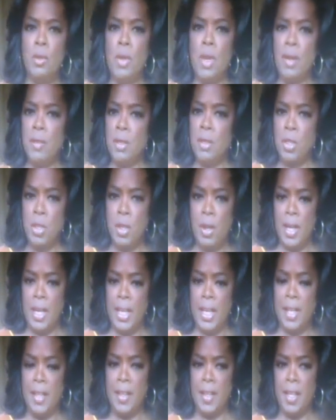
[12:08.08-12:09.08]
you never saw
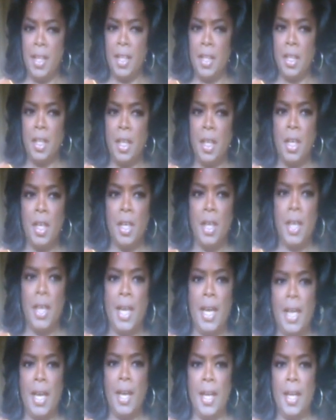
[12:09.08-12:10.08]
anything,
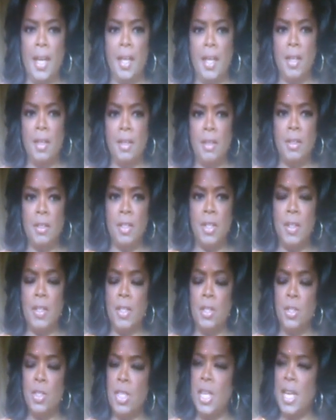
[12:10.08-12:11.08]
and to
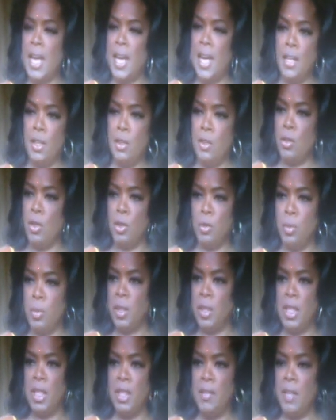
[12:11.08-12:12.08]
this day, you don't
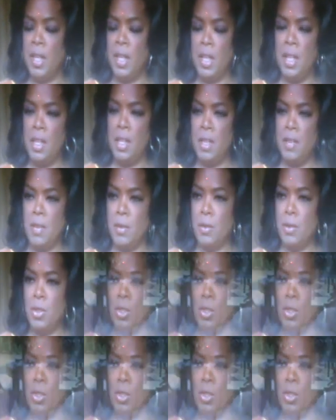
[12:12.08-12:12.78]
believe that any of